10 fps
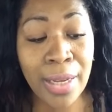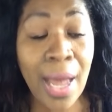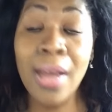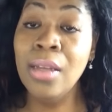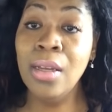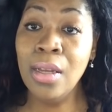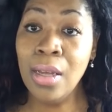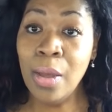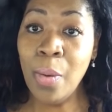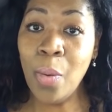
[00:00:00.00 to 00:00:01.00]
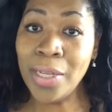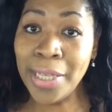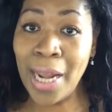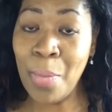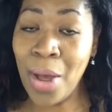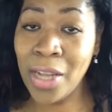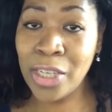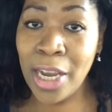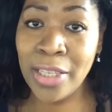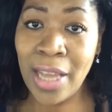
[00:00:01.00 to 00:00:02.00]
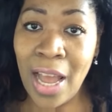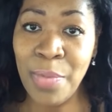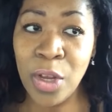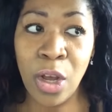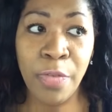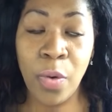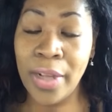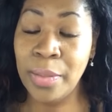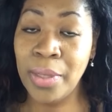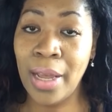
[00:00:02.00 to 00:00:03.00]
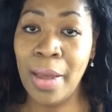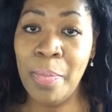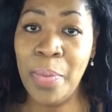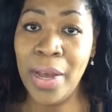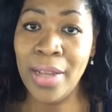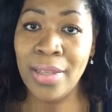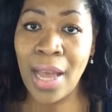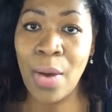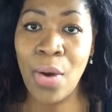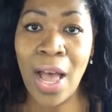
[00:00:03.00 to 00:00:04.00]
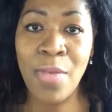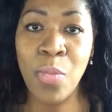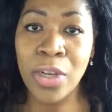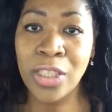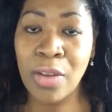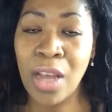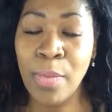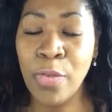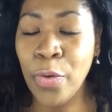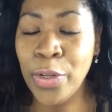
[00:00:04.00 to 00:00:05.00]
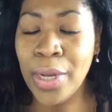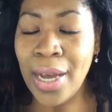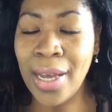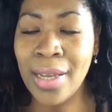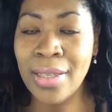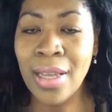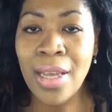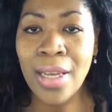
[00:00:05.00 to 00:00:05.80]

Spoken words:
Yeah. Well, once again, I apologize that I've been gone for quite some time, but I will have more stuff coming for you guys.